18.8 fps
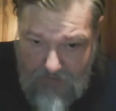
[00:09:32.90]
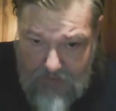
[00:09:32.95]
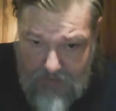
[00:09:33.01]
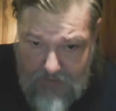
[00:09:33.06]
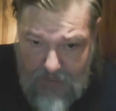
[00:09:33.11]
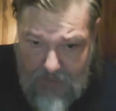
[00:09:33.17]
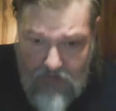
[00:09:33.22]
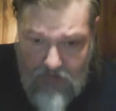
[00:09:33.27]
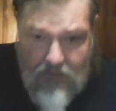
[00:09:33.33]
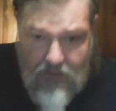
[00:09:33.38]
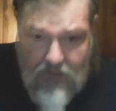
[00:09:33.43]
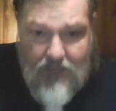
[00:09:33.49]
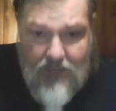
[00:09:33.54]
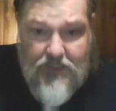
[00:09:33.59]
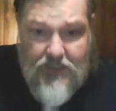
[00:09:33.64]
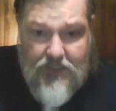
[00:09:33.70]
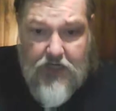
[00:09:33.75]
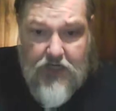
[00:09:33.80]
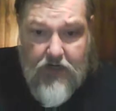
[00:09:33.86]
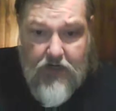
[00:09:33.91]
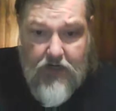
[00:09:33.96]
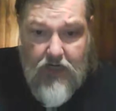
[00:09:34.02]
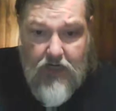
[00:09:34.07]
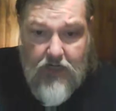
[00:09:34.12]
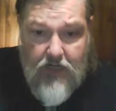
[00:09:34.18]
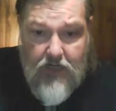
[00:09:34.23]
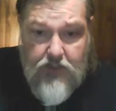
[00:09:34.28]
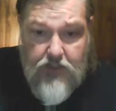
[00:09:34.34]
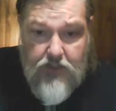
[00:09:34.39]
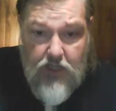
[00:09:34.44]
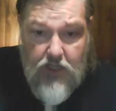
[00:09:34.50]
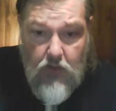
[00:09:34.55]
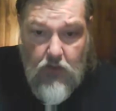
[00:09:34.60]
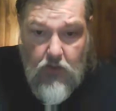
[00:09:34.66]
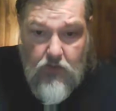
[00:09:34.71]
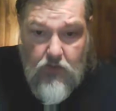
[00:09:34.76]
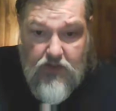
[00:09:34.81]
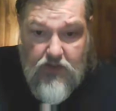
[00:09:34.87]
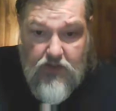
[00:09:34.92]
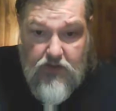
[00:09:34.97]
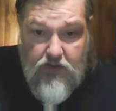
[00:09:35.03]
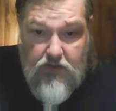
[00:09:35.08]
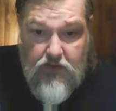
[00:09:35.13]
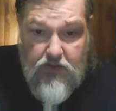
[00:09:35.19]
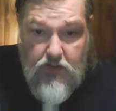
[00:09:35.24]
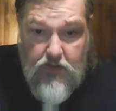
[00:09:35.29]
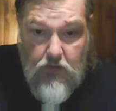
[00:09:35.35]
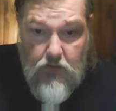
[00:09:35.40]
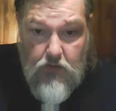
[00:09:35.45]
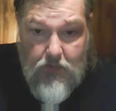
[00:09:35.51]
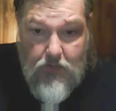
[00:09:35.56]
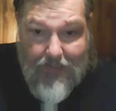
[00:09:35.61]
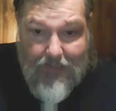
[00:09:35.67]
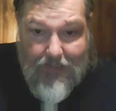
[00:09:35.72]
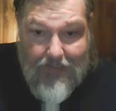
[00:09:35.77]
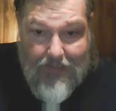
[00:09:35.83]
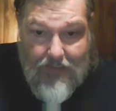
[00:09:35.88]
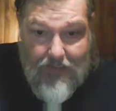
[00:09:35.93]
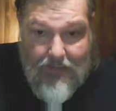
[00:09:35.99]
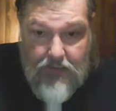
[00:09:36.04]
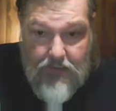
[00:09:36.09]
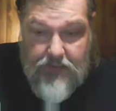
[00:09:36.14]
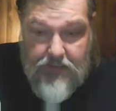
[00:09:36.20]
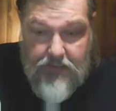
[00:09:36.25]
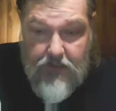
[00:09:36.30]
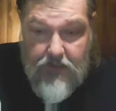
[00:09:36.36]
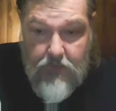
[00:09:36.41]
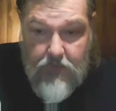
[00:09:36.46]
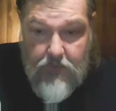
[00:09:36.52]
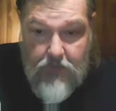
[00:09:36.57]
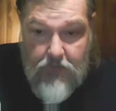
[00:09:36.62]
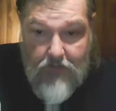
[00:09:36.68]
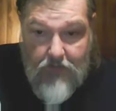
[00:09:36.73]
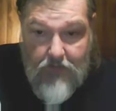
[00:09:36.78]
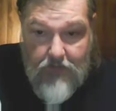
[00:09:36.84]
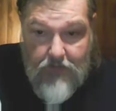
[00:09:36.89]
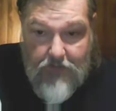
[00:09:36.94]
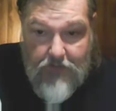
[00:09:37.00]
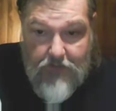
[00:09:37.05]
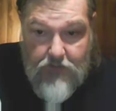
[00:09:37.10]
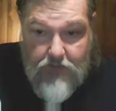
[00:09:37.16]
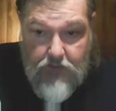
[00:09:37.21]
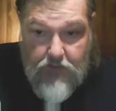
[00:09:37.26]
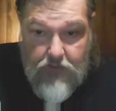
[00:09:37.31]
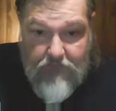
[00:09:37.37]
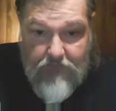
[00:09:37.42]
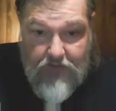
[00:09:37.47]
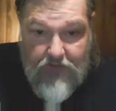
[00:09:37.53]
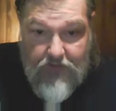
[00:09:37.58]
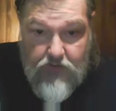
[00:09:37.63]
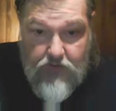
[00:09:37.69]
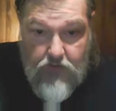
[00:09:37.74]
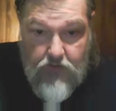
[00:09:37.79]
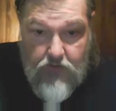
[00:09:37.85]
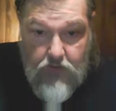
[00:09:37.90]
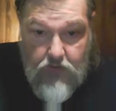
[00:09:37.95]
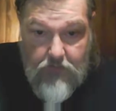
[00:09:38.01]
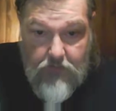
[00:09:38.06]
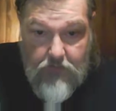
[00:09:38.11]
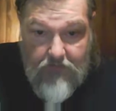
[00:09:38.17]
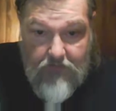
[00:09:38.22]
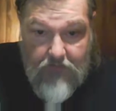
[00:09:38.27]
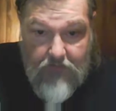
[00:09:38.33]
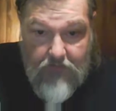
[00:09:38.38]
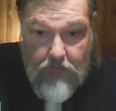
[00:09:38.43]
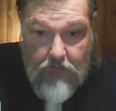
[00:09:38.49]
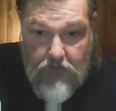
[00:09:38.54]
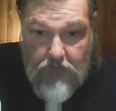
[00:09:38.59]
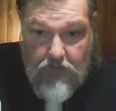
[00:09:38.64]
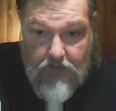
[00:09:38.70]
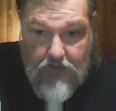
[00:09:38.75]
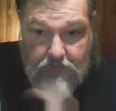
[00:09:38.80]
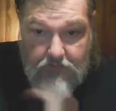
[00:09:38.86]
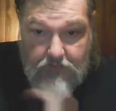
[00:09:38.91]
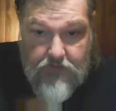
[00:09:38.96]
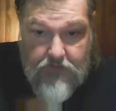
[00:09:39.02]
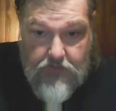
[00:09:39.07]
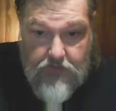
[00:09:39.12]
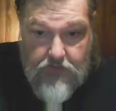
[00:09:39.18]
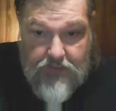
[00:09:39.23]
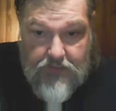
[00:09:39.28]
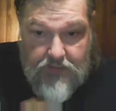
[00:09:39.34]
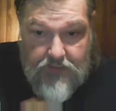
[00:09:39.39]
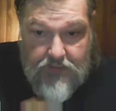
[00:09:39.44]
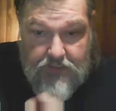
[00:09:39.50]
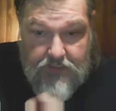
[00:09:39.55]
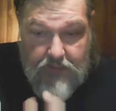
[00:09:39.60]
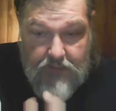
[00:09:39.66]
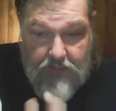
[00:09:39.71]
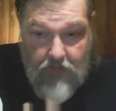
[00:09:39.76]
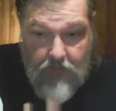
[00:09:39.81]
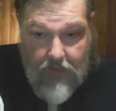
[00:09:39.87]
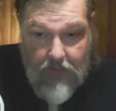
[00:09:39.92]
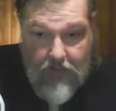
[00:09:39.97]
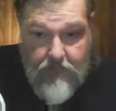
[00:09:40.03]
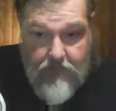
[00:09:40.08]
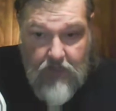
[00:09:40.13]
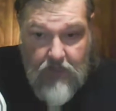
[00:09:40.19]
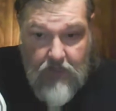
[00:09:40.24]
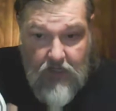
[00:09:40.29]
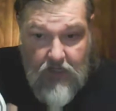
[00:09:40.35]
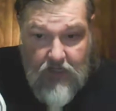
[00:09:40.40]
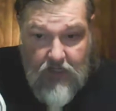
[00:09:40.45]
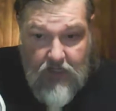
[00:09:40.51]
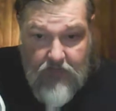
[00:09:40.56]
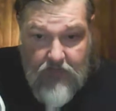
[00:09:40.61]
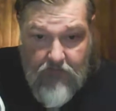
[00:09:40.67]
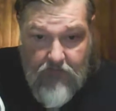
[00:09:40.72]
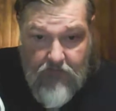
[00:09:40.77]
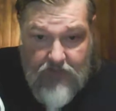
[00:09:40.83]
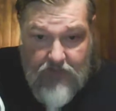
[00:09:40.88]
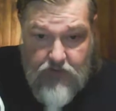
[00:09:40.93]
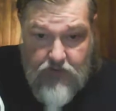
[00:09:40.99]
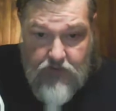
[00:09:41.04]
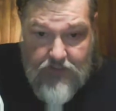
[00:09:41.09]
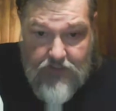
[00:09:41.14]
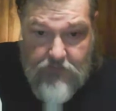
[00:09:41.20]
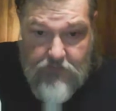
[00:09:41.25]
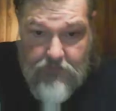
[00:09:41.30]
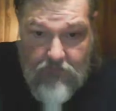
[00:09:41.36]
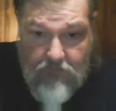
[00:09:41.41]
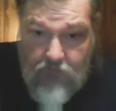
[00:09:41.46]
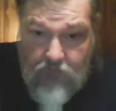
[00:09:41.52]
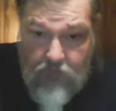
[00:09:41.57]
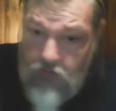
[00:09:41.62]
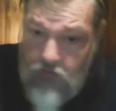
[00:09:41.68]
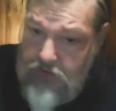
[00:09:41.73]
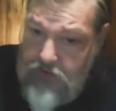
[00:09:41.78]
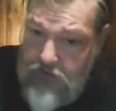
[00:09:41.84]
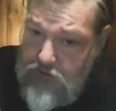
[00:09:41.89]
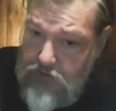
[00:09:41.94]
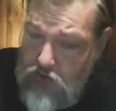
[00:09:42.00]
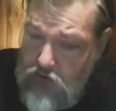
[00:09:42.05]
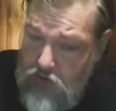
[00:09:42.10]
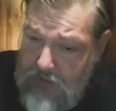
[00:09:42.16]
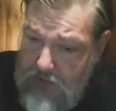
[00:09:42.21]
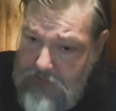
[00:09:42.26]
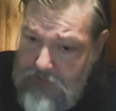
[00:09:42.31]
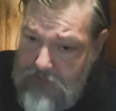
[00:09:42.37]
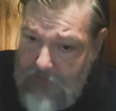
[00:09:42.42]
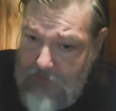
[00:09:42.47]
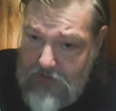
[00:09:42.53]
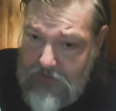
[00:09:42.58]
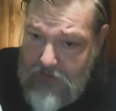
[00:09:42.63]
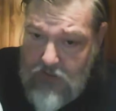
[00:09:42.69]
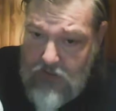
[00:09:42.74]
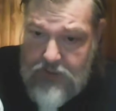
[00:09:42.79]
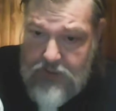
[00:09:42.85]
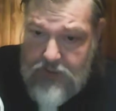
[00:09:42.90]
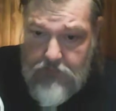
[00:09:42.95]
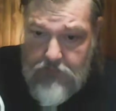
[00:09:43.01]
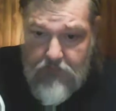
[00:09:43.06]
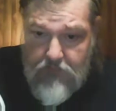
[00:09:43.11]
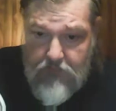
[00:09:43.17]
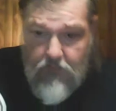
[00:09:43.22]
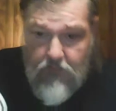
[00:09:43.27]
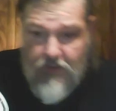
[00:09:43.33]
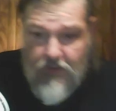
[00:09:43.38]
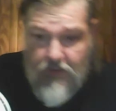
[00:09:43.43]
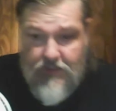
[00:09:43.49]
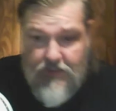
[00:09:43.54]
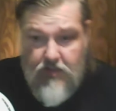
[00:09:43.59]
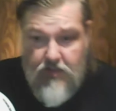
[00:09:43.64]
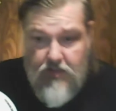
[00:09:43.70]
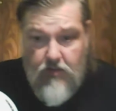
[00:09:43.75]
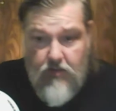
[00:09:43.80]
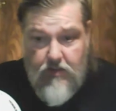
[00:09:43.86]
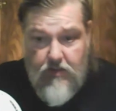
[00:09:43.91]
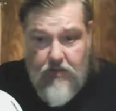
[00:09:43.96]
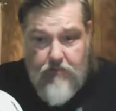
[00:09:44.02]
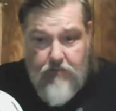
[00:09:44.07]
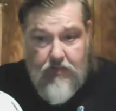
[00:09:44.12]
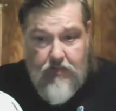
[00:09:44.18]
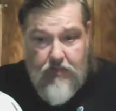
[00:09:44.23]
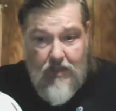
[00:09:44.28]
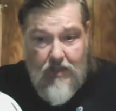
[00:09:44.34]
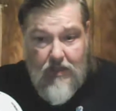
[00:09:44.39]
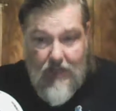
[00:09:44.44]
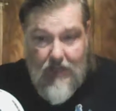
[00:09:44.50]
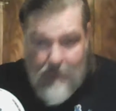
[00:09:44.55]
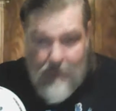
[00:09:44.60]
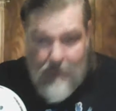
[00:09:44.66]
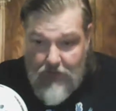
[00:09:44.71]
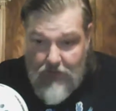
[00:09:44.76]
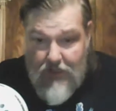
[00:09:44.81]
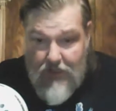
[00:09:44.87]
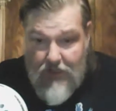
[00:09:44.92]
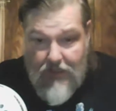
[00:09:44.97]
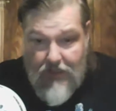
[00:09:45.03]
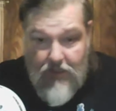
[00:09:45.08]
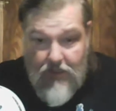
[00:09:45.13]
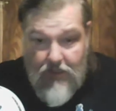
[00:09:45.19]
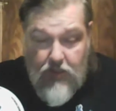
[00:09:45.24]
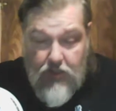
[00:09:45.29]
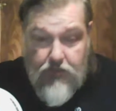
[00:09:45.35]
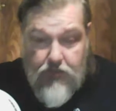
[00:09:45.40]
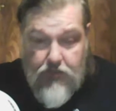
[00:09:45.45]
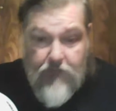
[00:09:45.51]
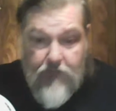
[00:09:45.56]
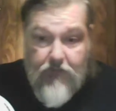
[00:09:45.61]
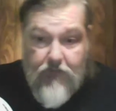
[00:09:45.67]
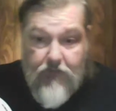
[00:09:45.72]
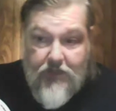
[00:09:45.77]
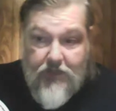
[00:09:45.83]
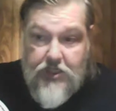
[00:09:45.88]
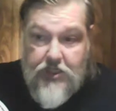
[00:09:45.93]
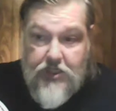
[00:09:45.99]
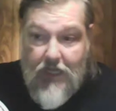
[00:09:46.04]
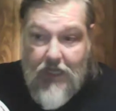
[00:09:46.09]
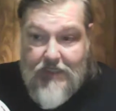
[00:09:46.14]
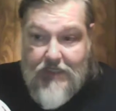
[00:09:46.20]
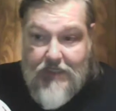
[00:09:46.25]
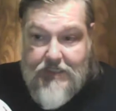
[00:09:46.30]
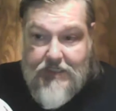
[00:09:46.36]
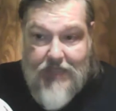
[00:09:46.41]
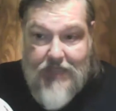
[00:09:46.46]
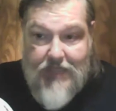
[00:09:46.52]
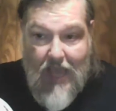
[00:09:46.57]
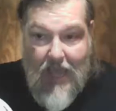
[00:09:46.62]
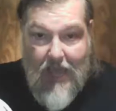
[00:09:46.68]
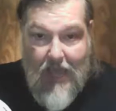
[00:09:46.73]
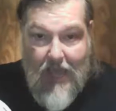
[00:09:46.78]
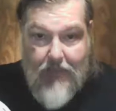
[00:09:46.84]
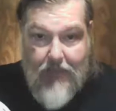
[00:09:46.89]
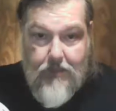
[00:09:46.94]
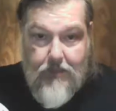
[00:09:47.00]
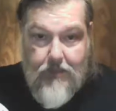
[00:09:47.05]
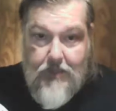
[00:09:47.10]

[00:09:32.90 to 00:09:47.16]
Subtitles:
Now, starting guard Joe Thuney is another prominent Patriot veteran who could be available ahead of Tuesday's deadline. The veteran has been floated in trade speculation before and is currently playing under the franchise tag.